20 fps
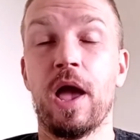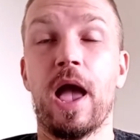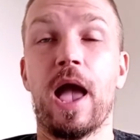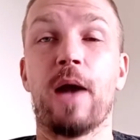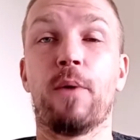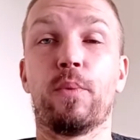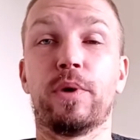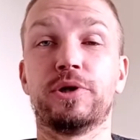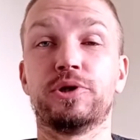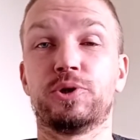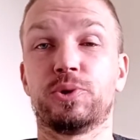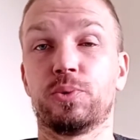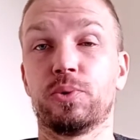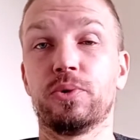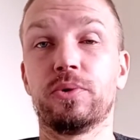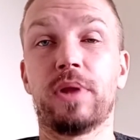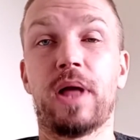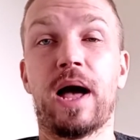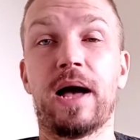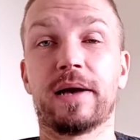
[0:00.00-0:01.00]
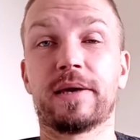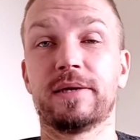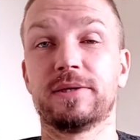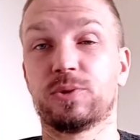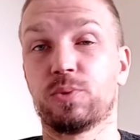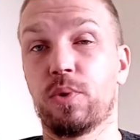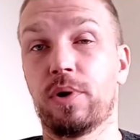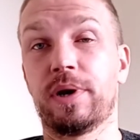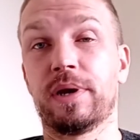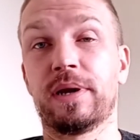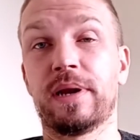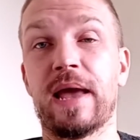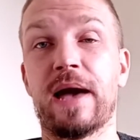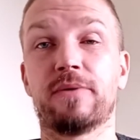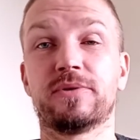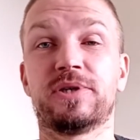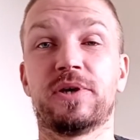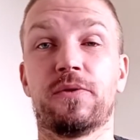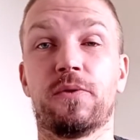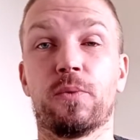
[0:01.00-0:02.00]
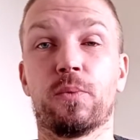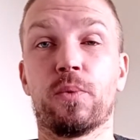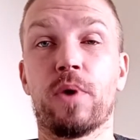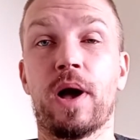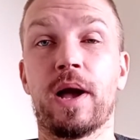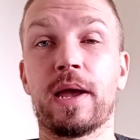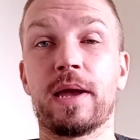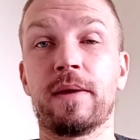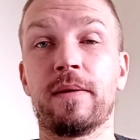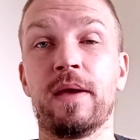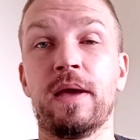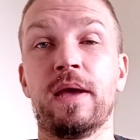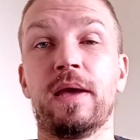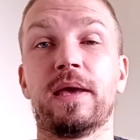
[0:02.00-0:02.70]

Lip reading: And when Drew Lock is running now to the right,